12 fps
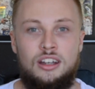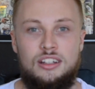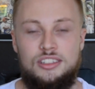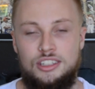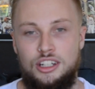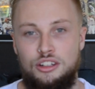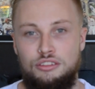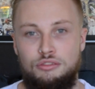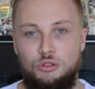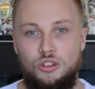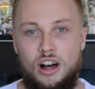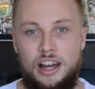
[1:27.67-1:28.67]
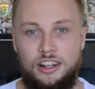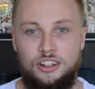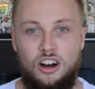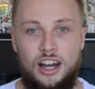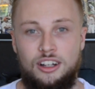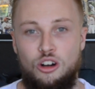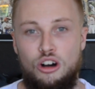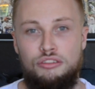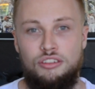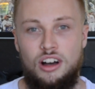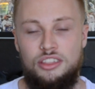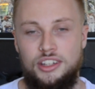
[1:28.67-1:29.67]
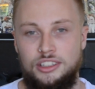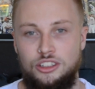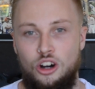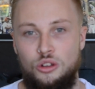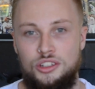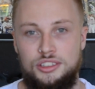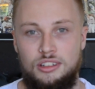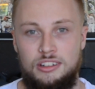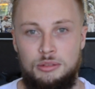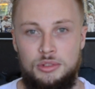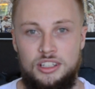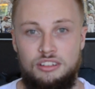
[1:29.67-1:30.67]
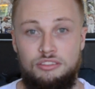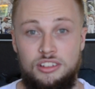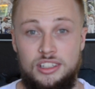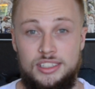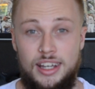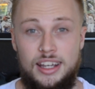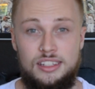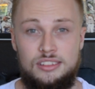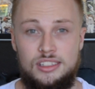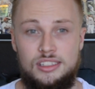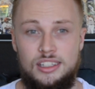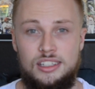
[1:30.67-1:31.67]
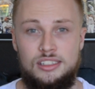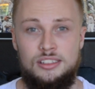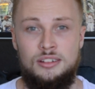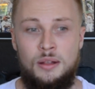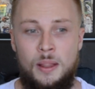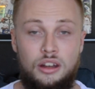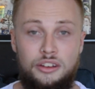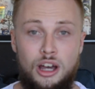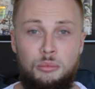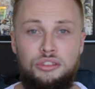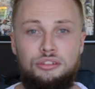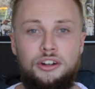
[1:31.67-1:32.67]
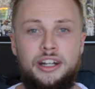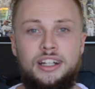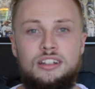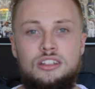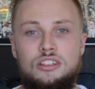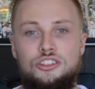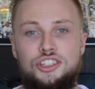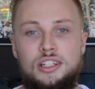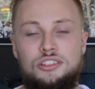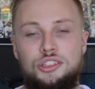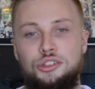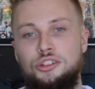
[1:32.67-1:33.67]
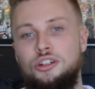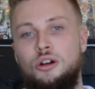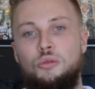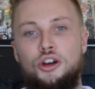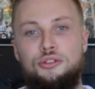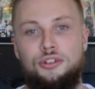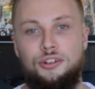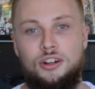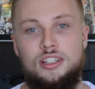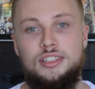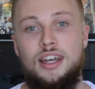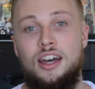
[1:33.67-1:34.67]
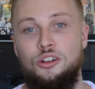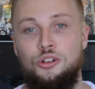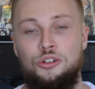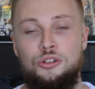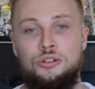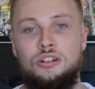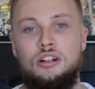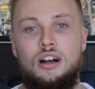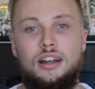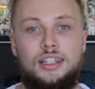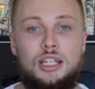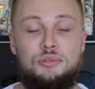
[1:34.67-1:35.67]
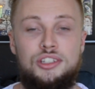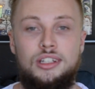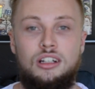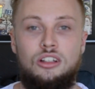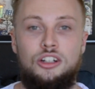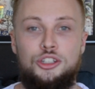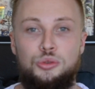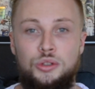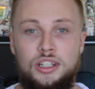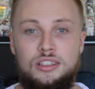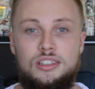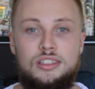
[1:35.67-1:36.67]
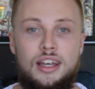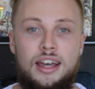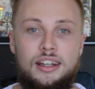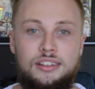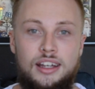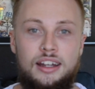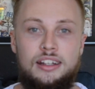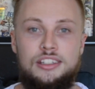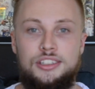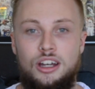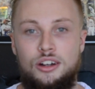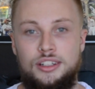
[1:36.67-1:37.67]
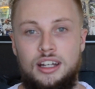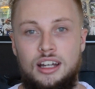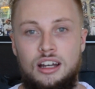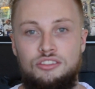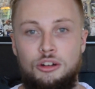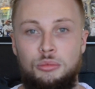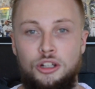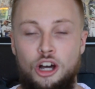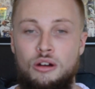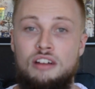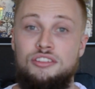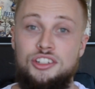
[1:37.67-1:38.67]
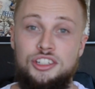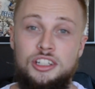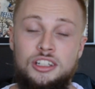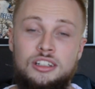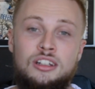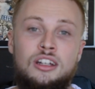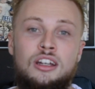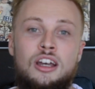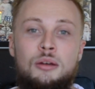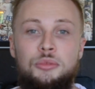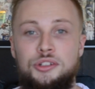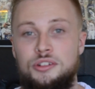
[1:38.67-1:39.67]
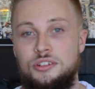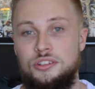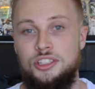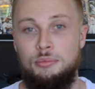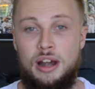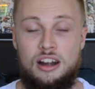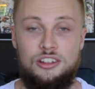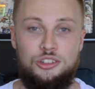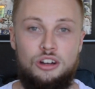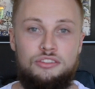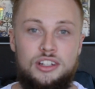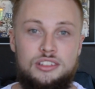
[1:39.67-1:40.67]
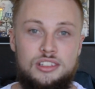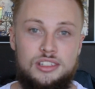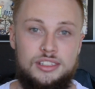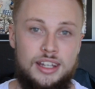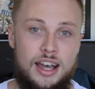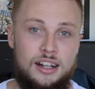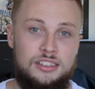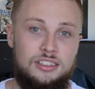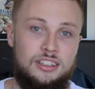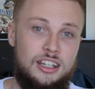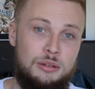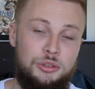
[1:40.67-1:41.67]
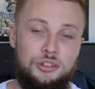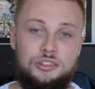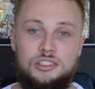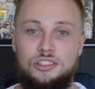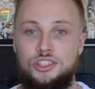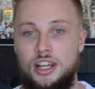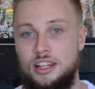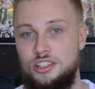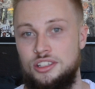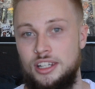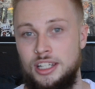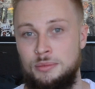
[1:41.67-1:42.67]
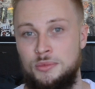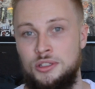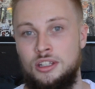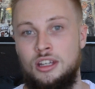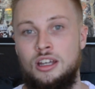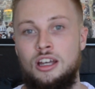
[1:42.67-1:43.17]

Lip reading: instead of relying on Eichhoff, I think Nola's going to be the Phillies' ace this season. Number 3, Jean Segura won't regress at all. I keep seeing a lot of tweets saying that he's going to have a below average year because the Mariners' offense is stacked and because he's changed teams.